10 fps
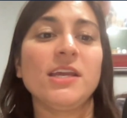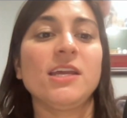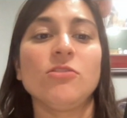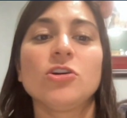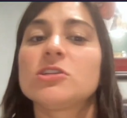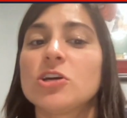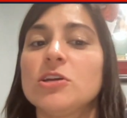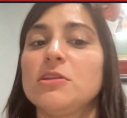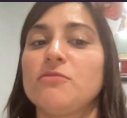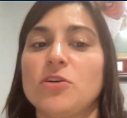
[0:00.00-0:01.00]
He looked
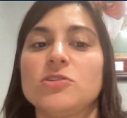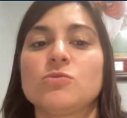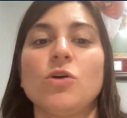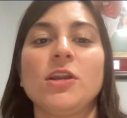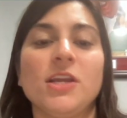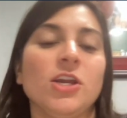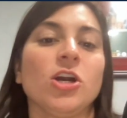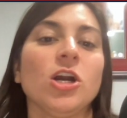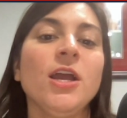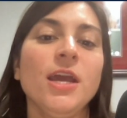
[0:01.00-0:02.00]
good the first one
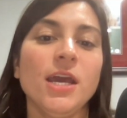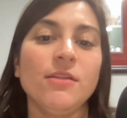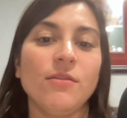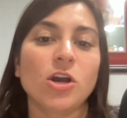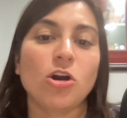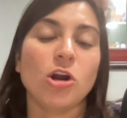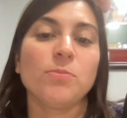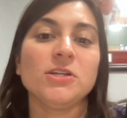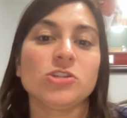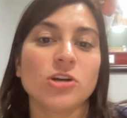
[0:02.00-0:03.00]
here, and then the
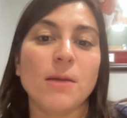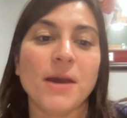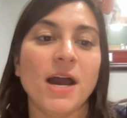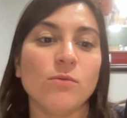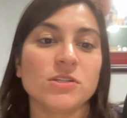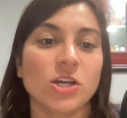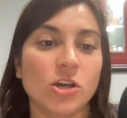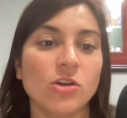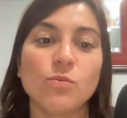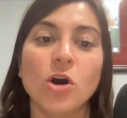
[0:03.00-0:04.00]
Carpenter at bat was a
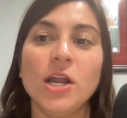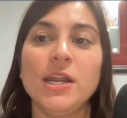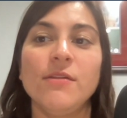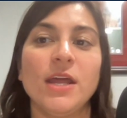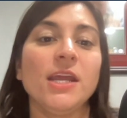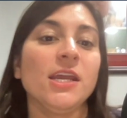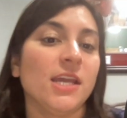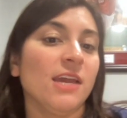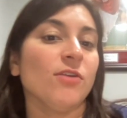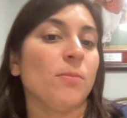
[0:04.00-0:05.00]
good one, and then he
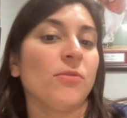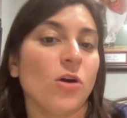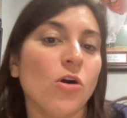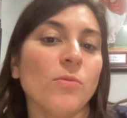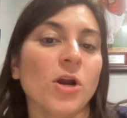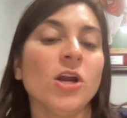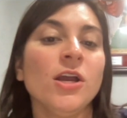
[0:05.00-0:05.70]
gave up the homer.